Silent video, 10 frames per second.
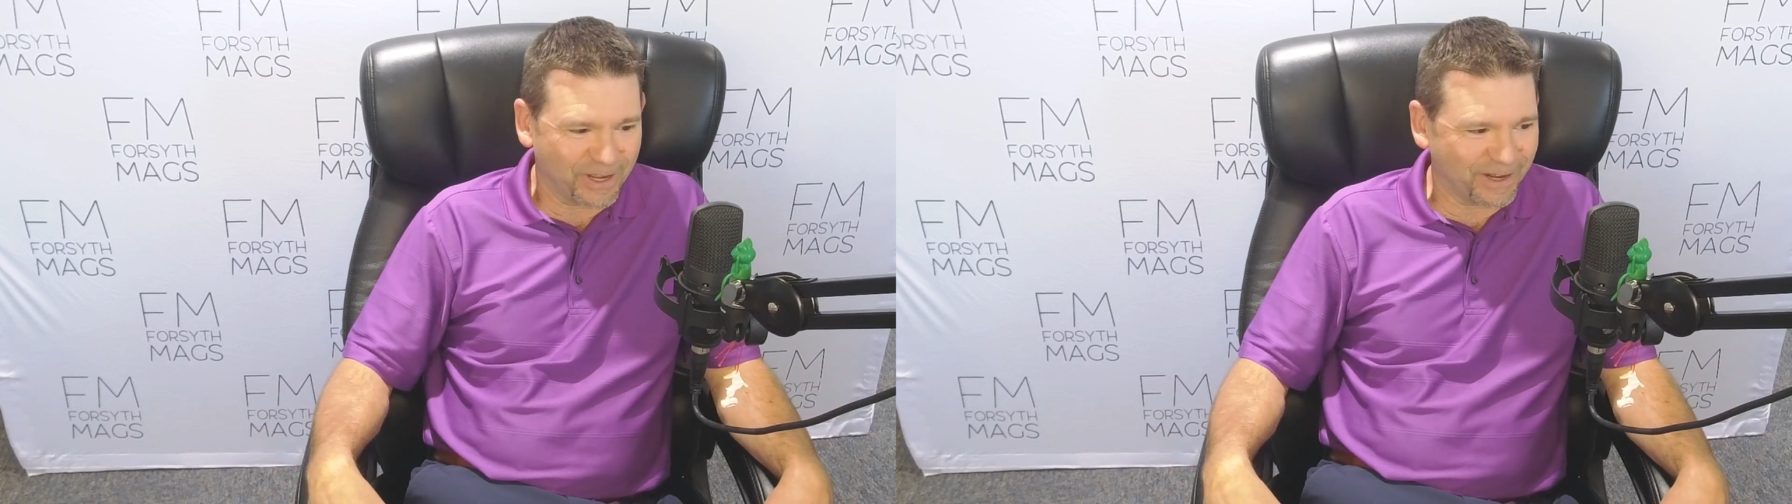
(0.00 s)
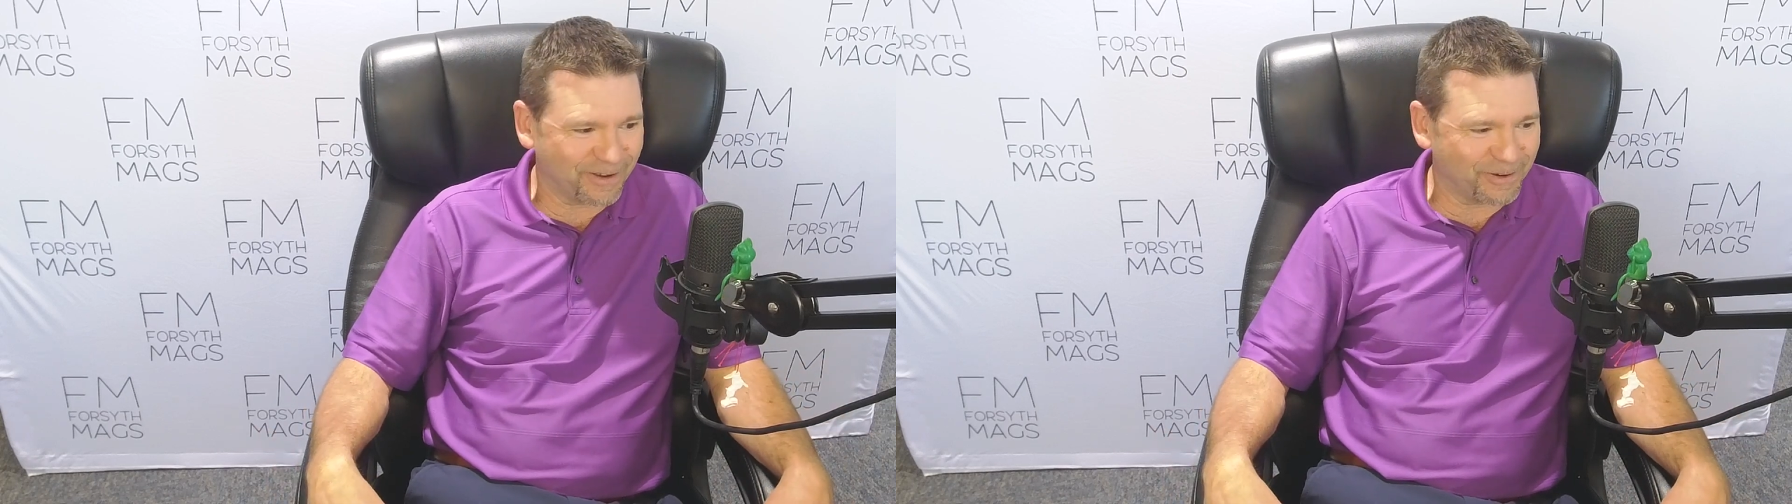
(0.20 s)

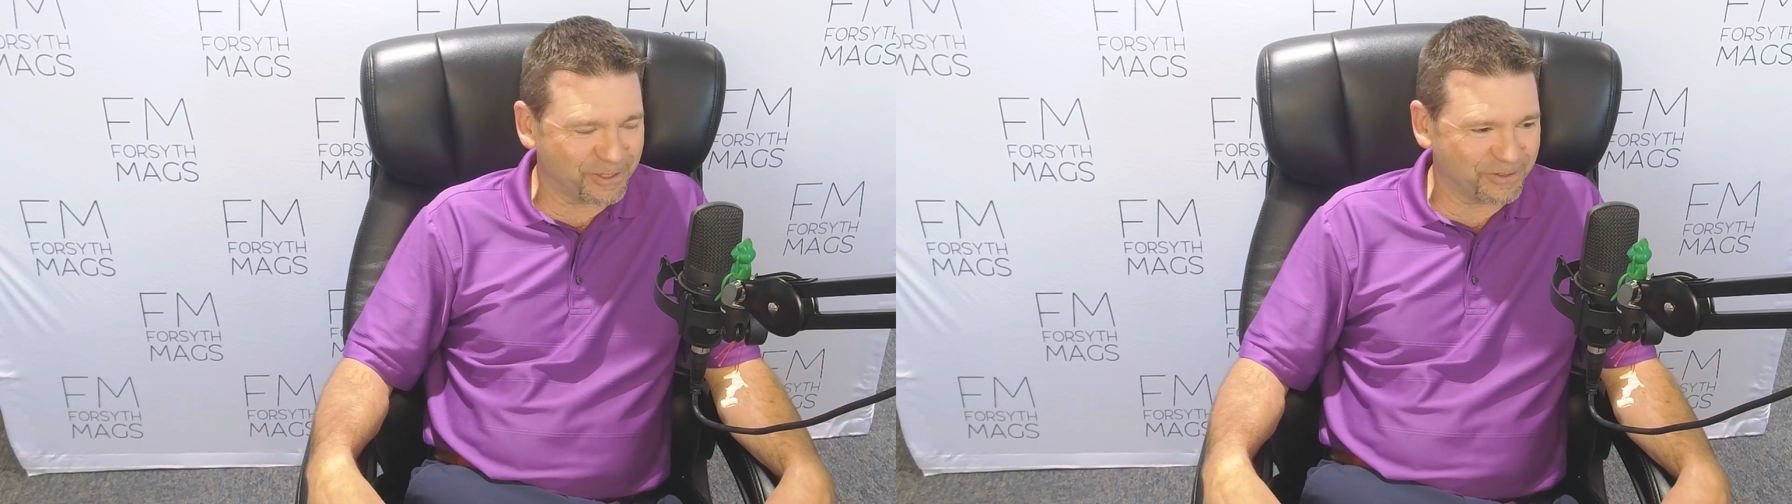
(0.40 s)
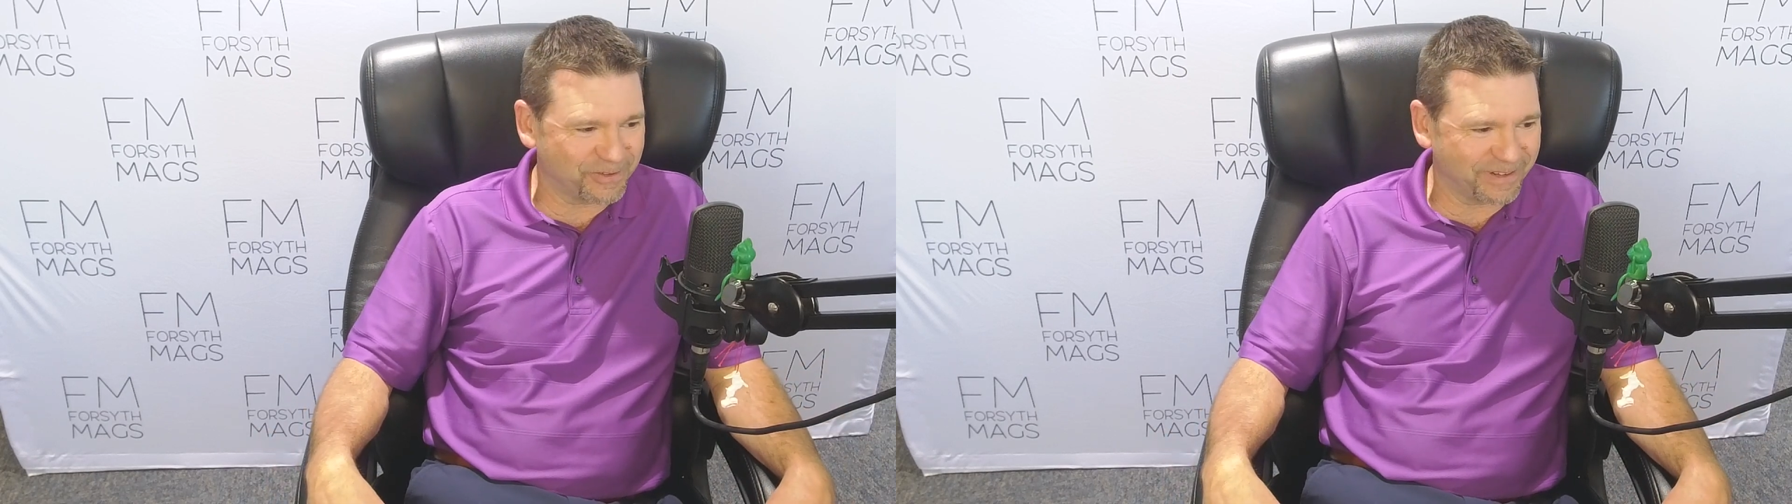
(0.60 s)
And I
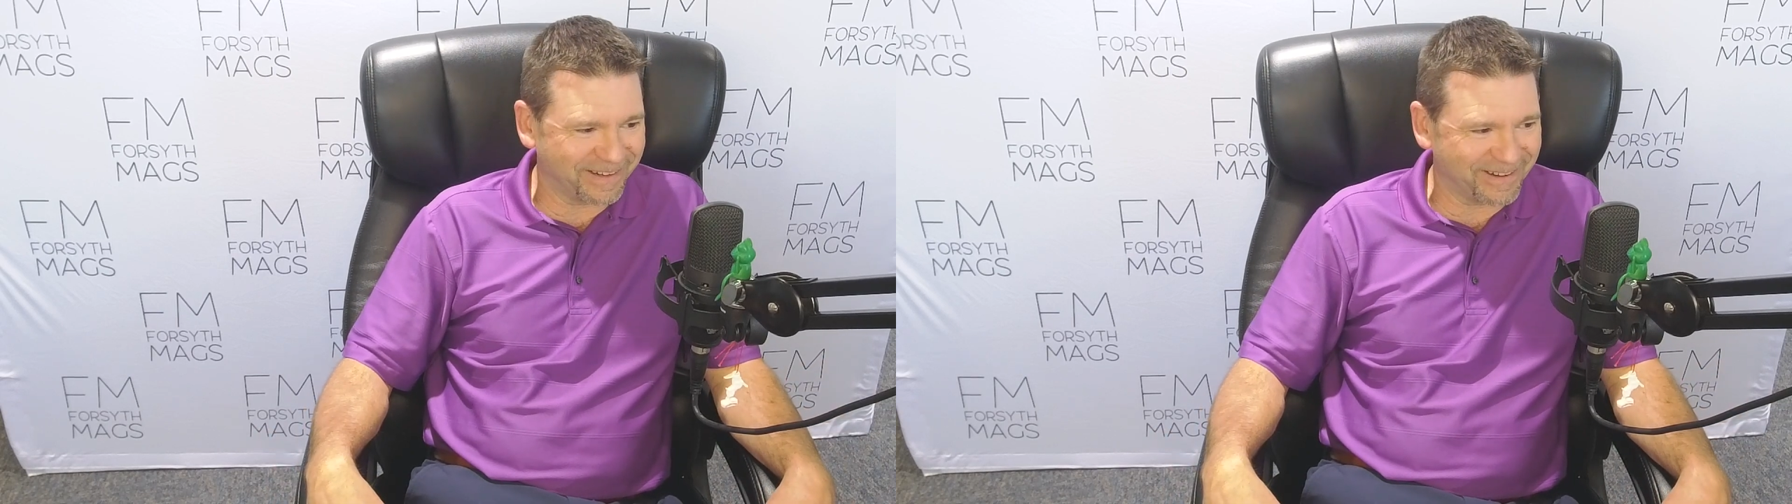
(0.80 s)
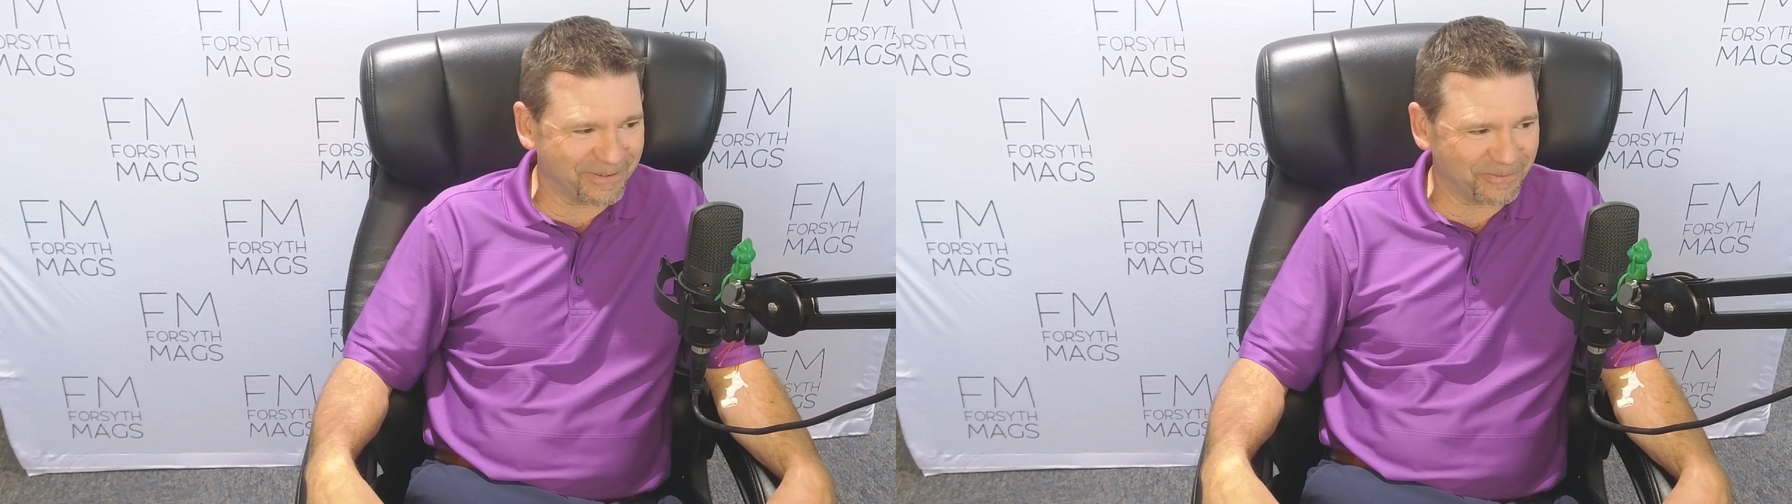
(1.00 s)
always,
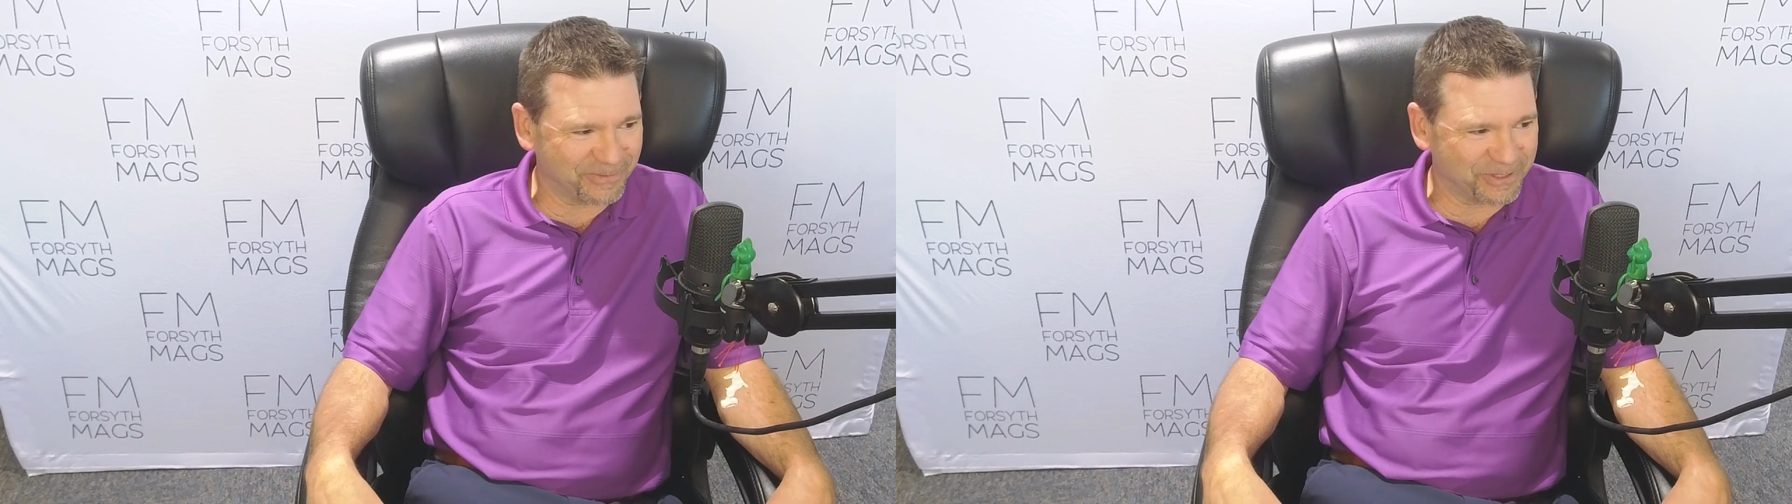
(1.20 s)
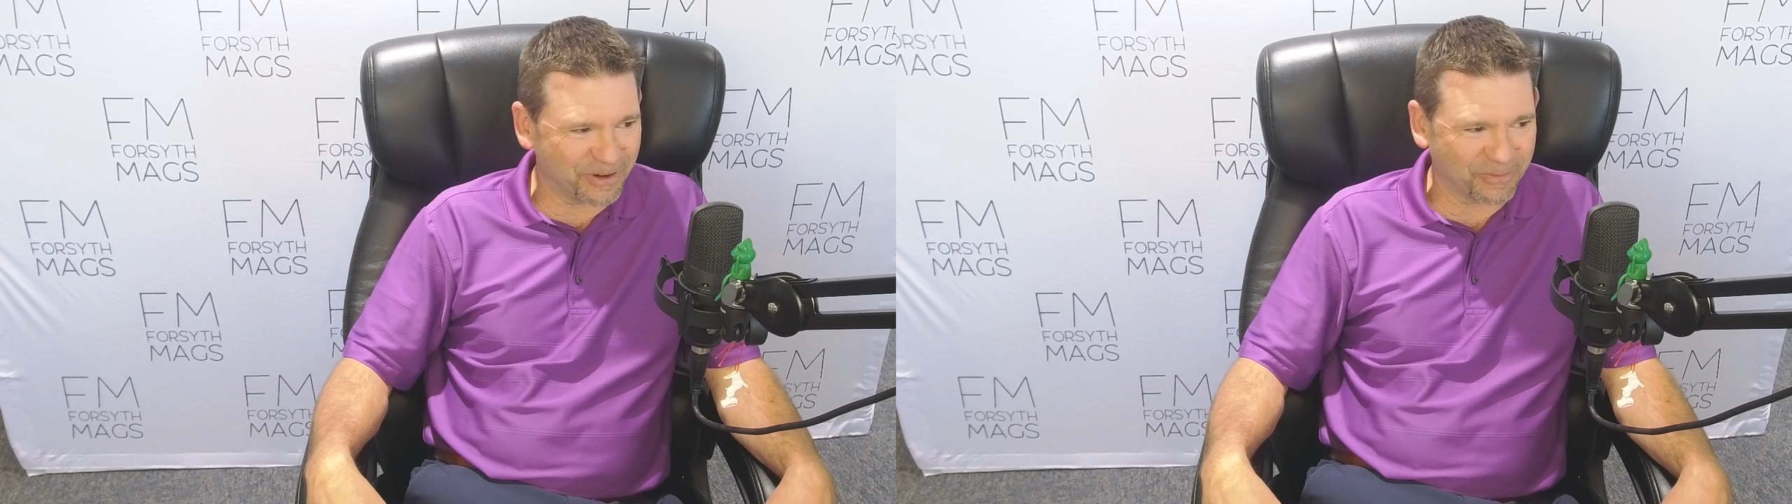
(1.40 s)

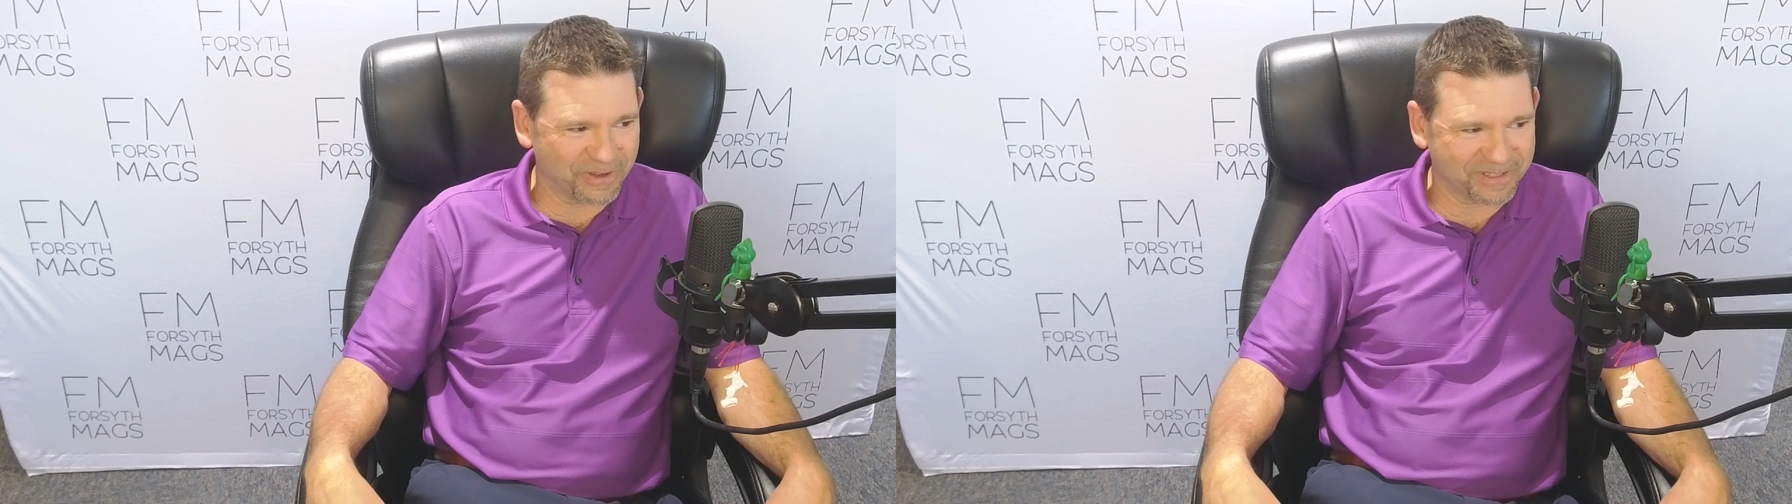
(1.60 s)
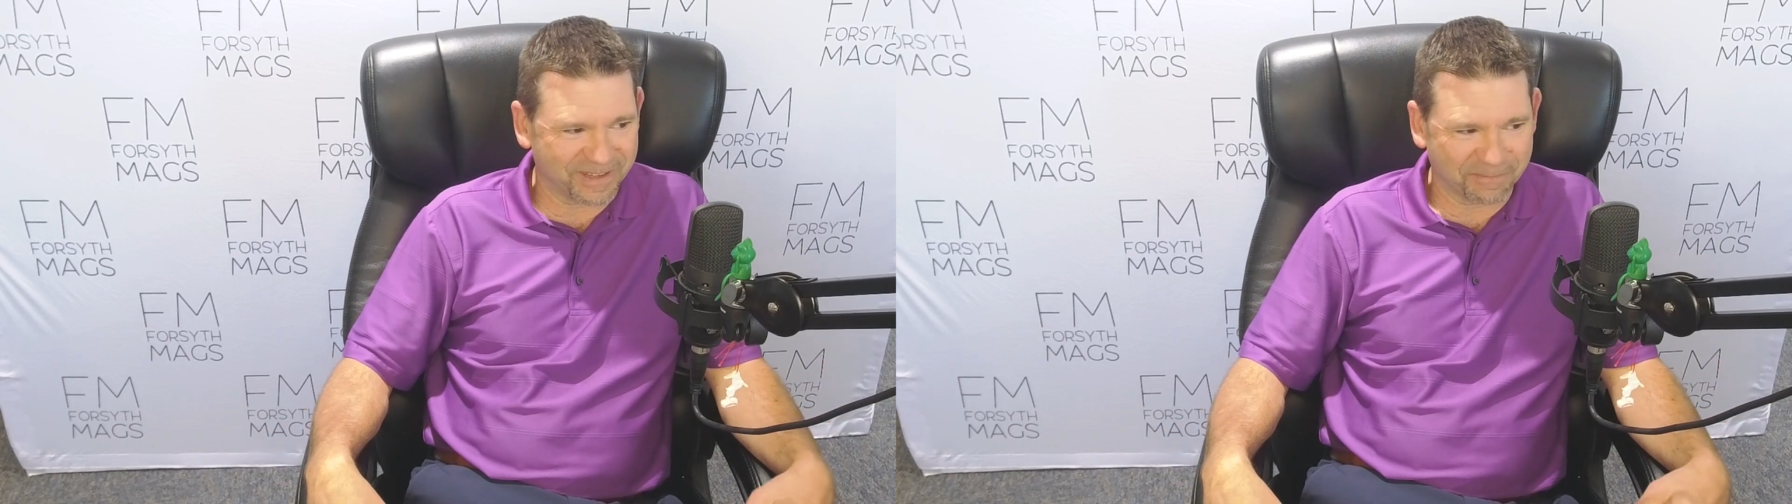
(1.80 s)
joke
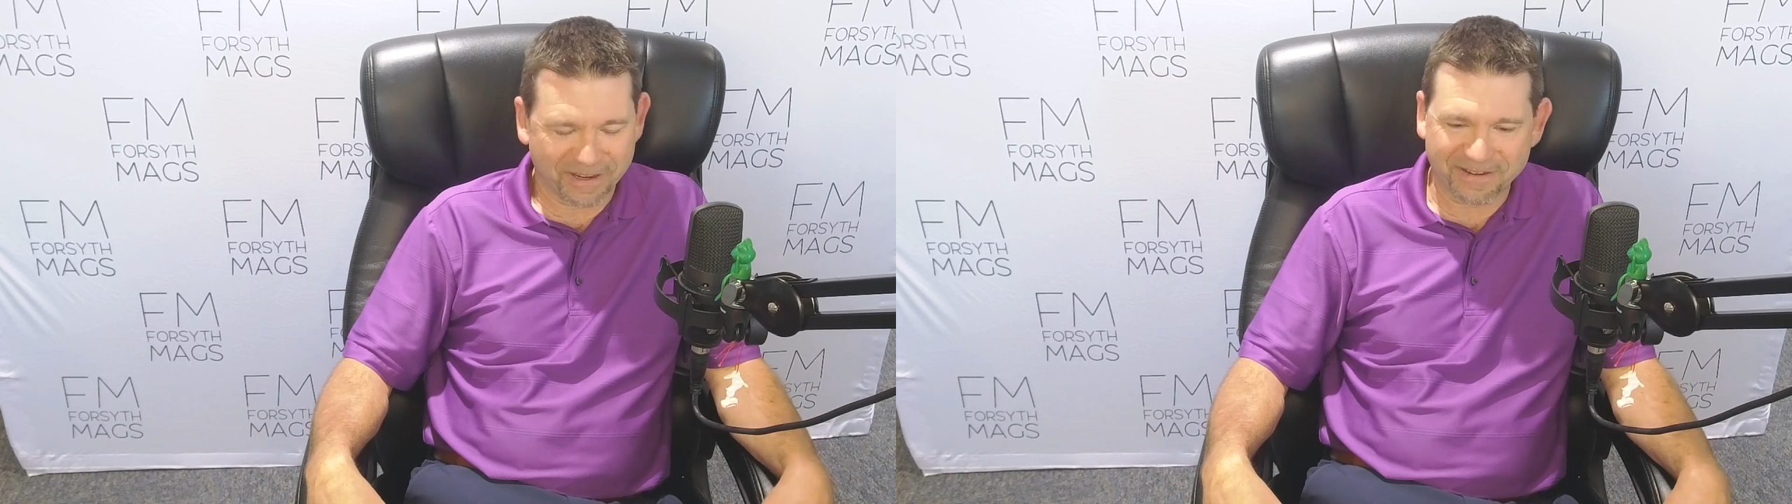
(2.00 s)
was man,